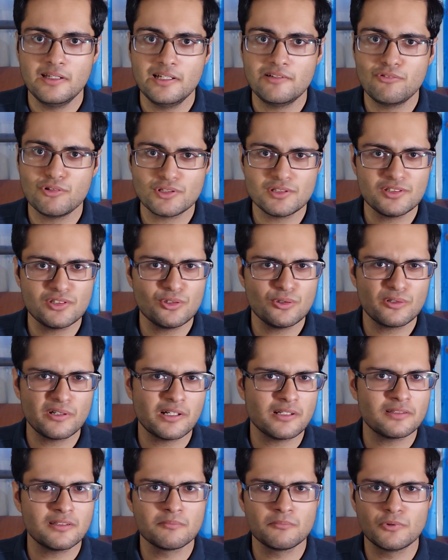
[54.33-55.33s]
It wasn't so
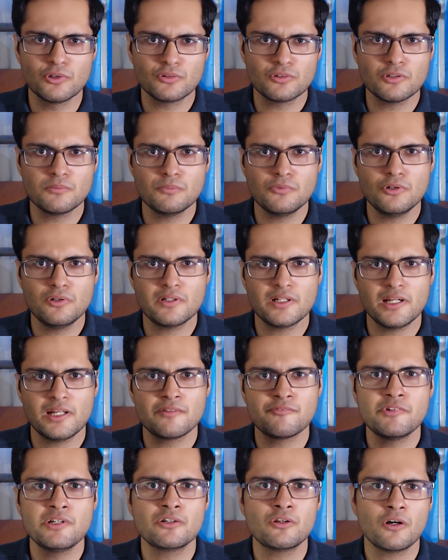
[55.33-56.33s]
great in Bluetooth mode,
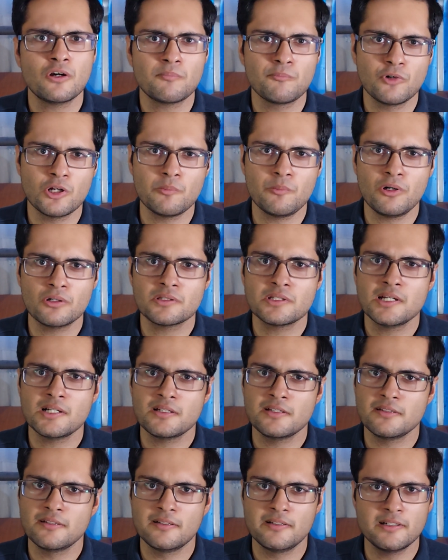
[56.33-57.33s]
and we'll talk more about that
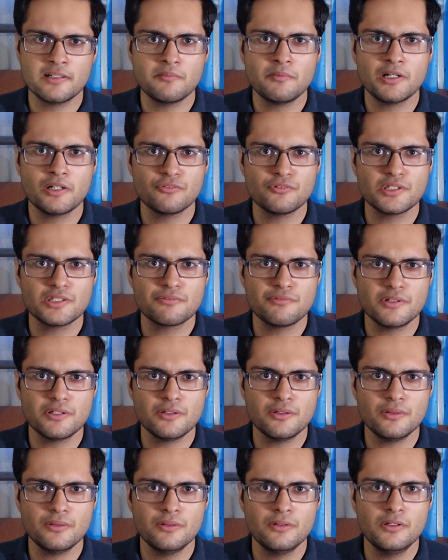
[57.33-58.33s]
in the later part of this video.